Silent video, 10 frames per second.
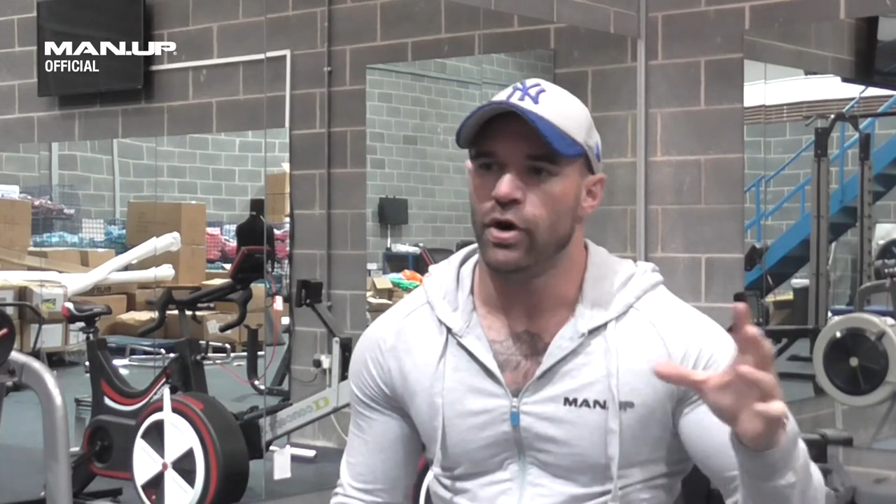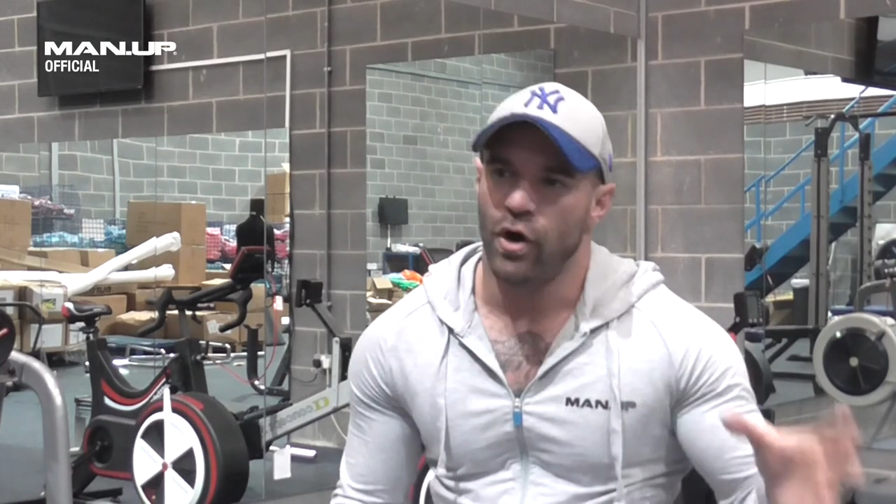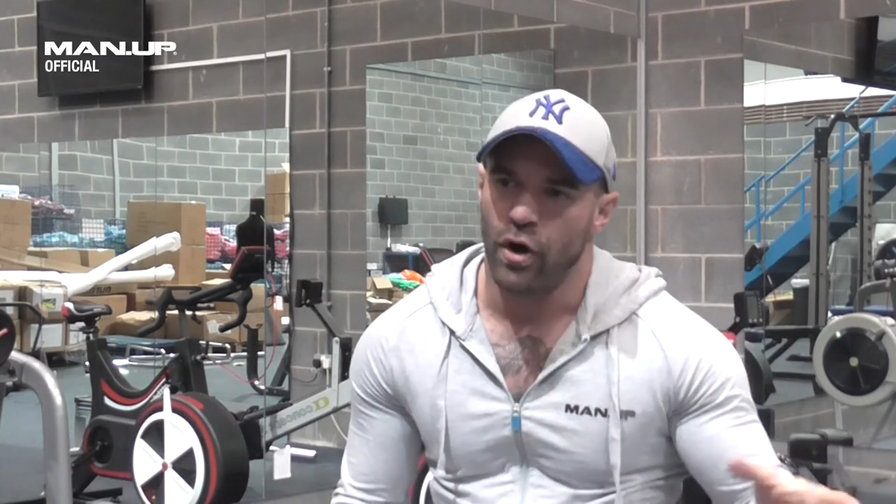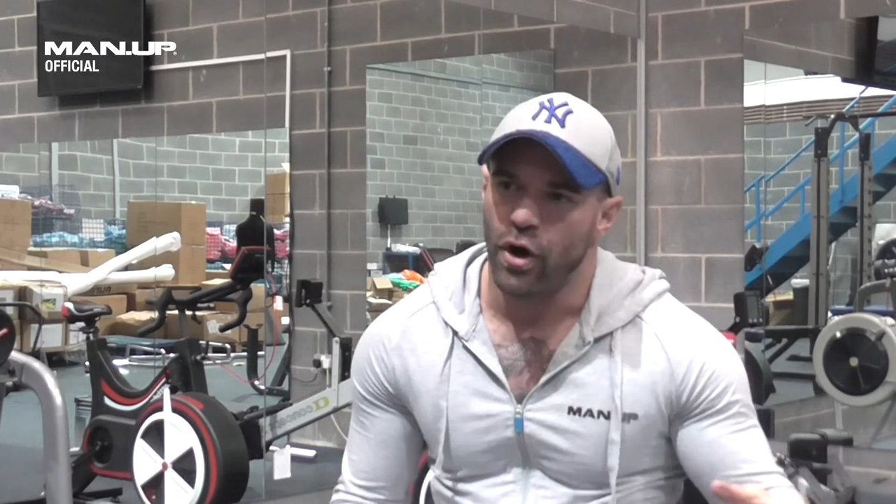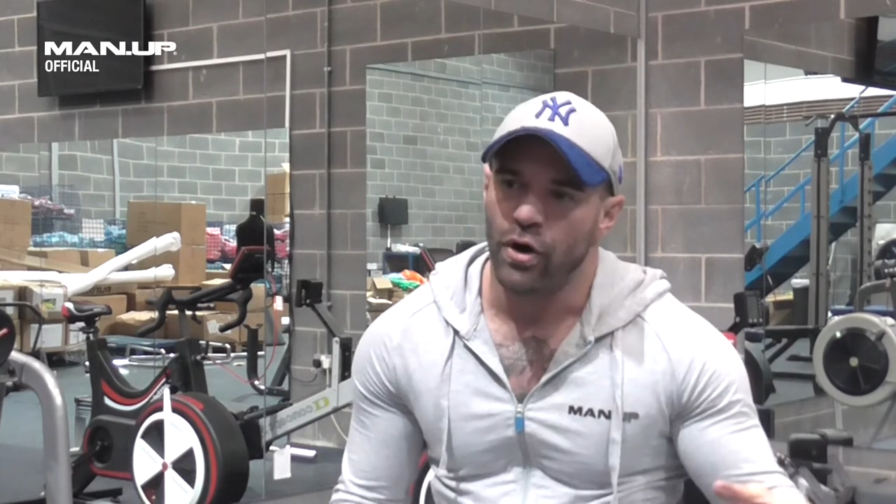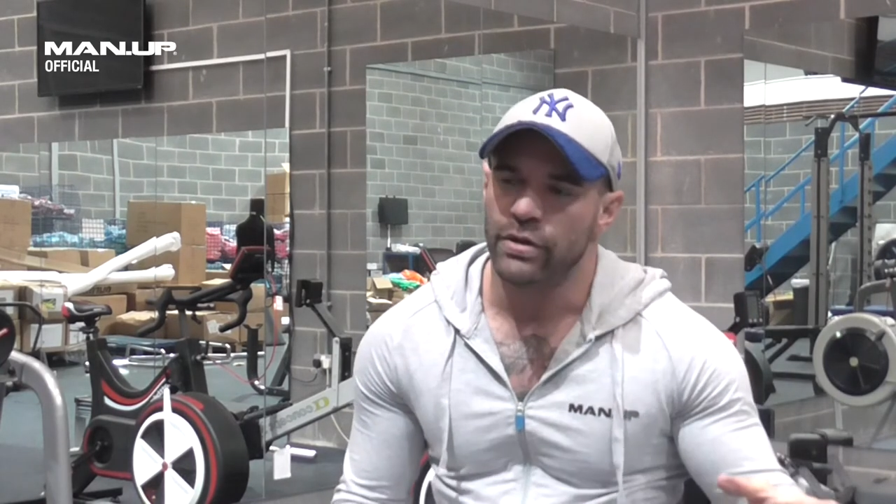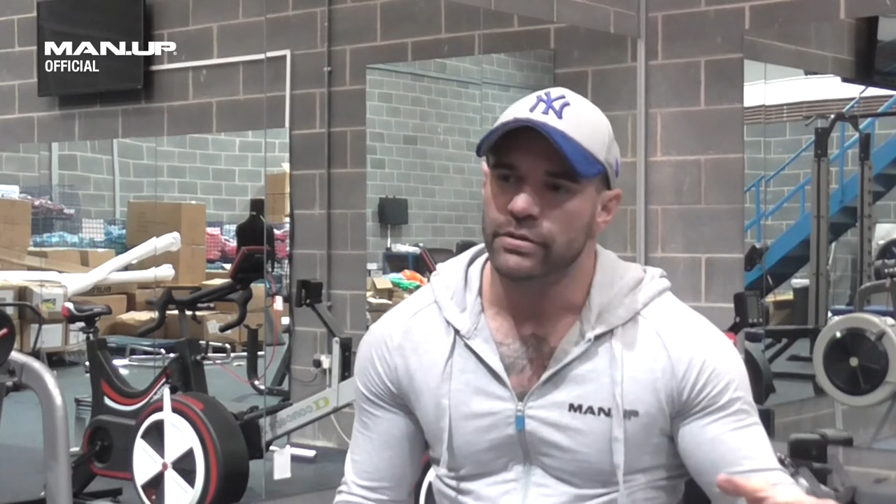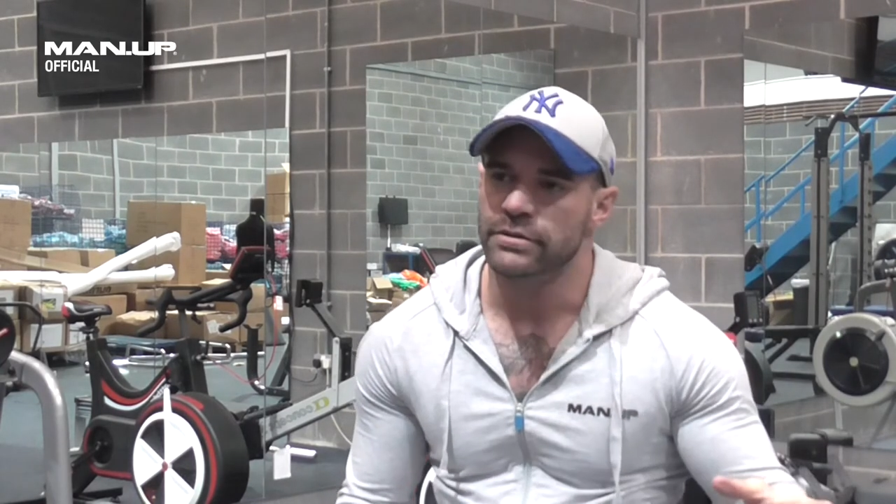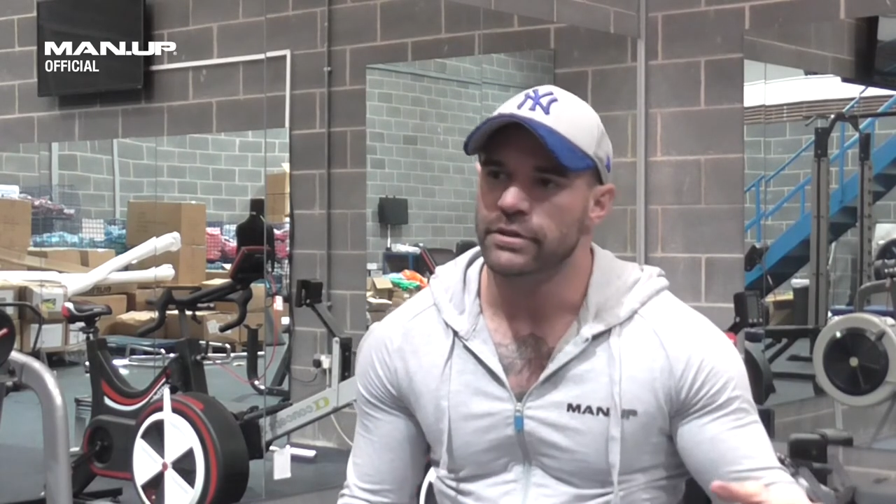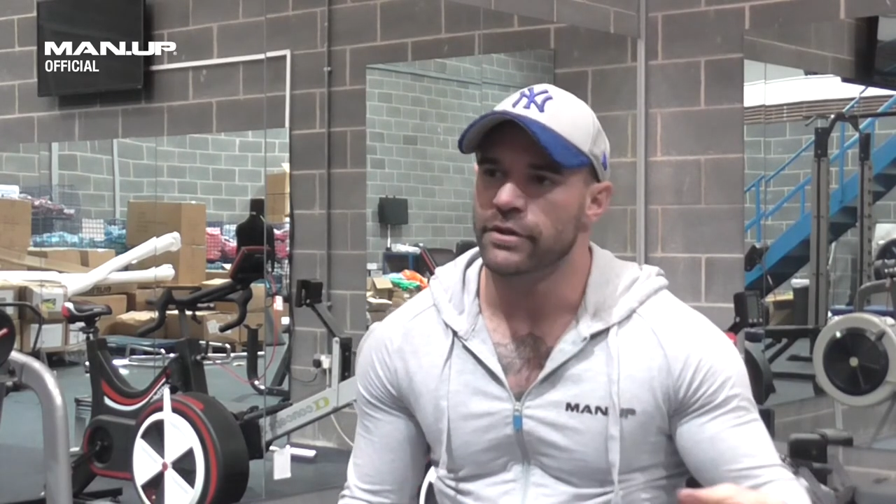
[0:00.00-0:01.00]
or
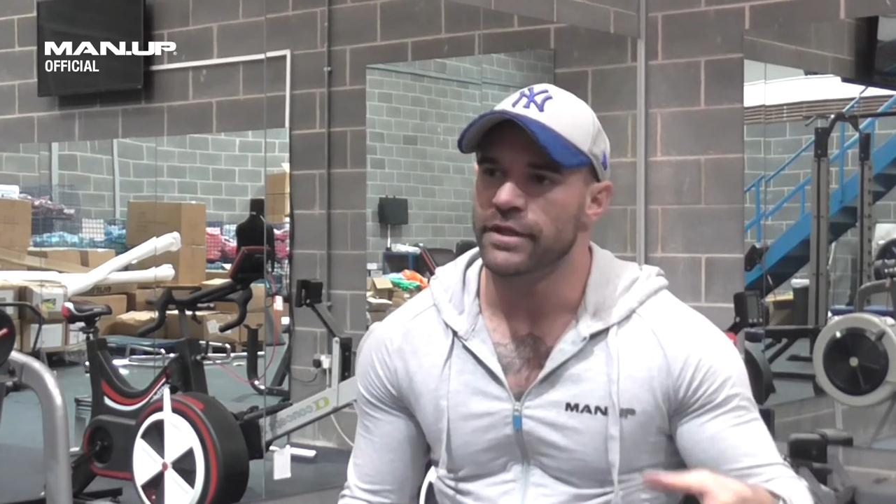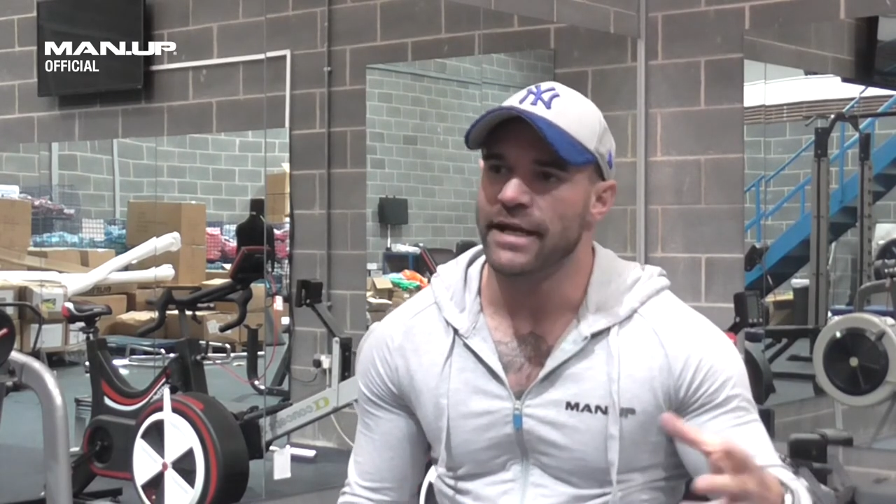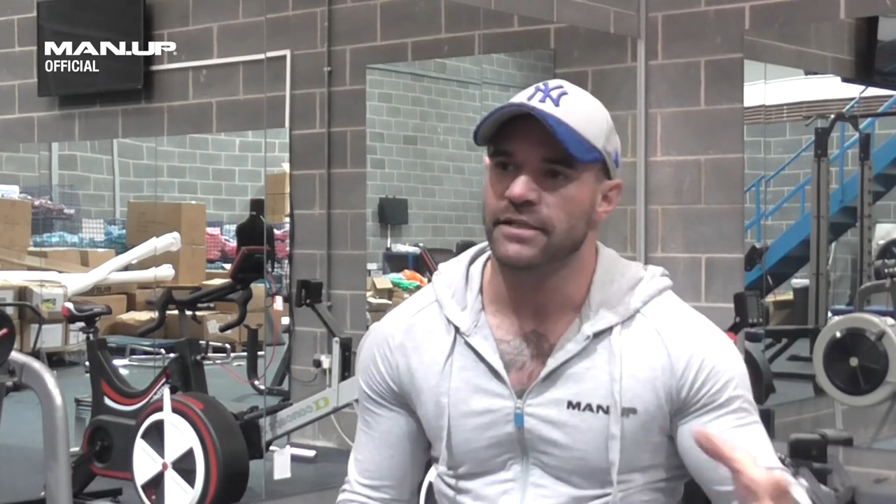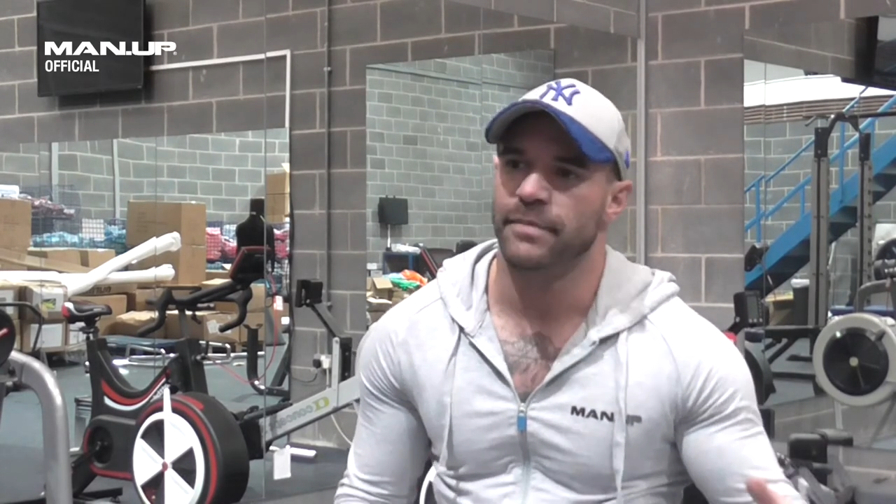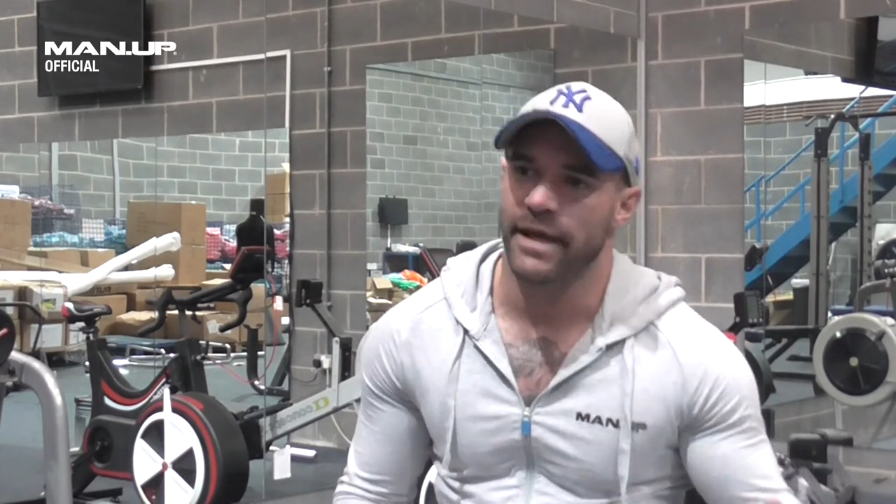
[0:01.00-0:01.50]
you know, the next